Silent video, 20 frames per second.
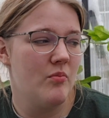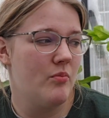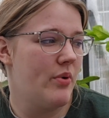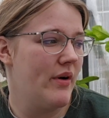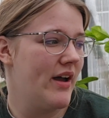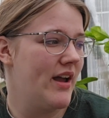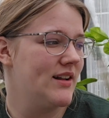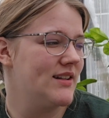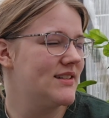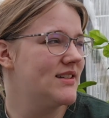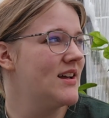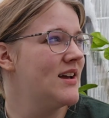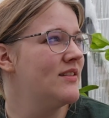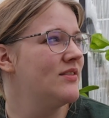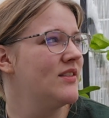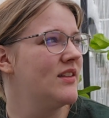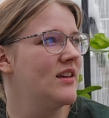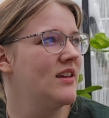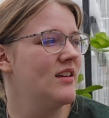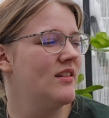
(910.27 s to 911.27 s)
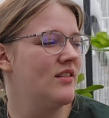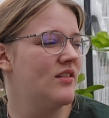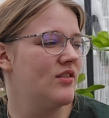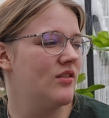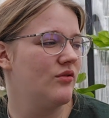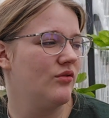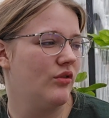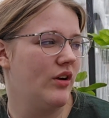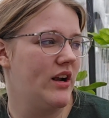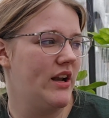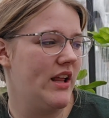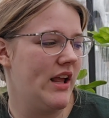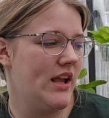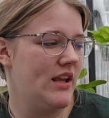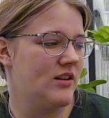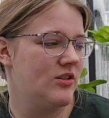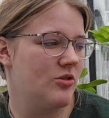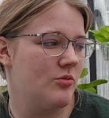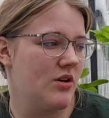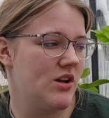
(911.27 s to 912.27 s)
but these
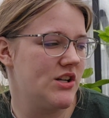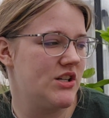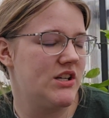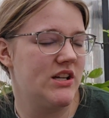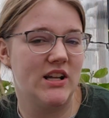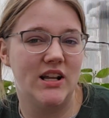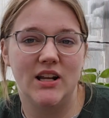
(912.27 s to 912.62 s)
radiate so much